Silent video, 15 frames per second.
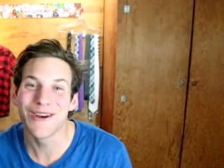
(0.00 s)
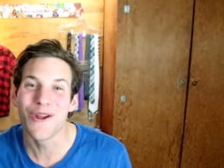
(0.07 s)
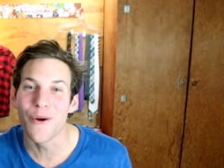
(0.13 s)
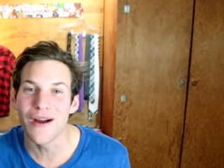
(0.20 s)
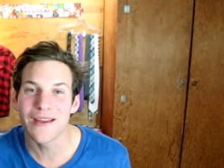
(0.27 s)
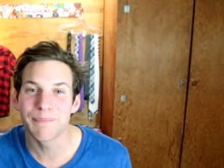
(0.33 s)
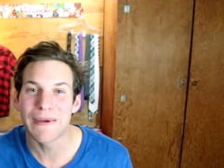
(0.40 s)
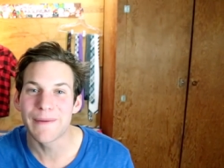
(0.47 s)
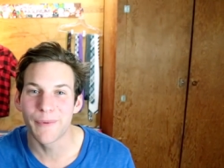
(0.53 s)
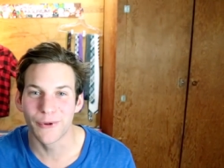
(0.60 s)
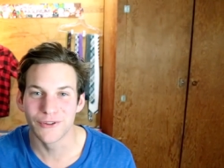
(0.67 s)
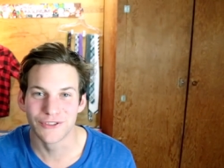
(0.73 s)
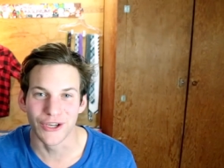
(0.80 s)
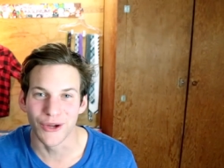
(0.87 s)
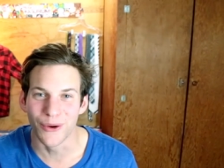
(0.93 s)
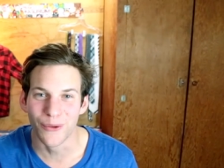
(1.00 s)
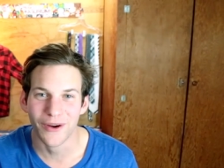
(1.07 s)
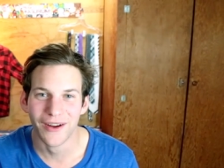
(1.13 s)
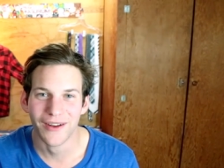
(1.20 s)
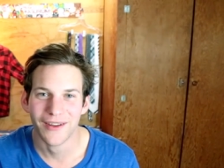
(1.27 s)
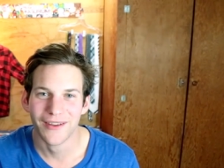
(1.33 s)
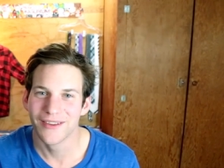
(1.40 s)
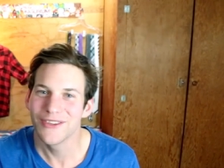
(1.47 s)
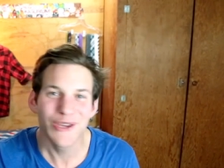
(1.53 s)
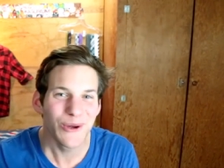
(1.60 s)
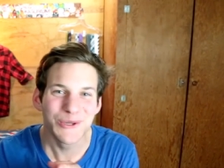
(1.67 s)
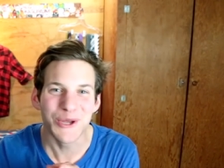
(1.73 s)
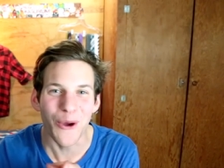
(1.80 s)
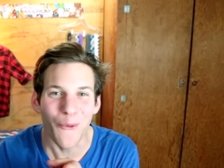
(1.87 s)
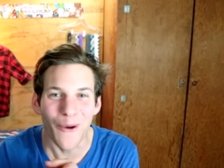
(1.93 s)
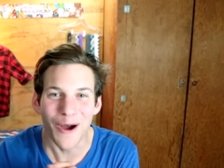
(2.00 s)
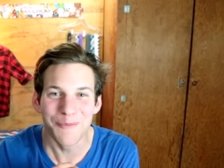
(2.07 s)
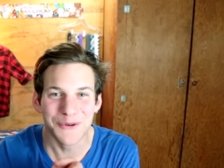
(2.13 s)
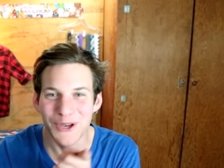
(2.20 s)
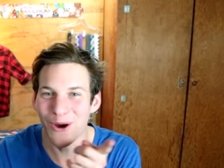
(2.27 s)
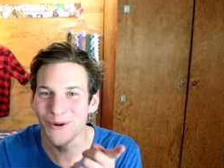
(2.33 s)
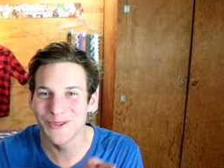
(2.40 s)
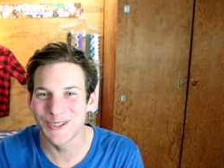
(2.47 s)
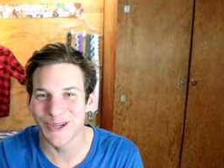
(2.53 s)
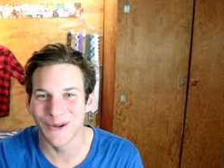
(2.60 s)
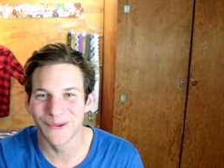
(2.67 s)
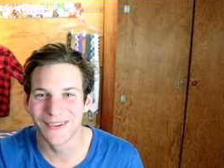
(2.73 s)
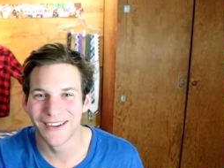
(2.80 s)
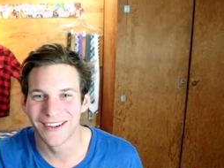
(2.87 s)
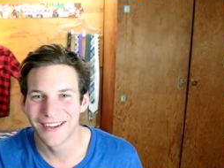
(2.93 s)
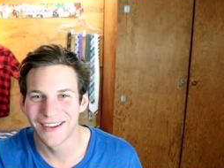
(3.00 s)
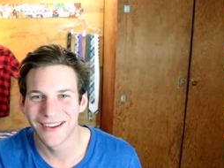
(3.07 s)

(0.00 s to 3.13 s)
annoying people do. You do them, don't you?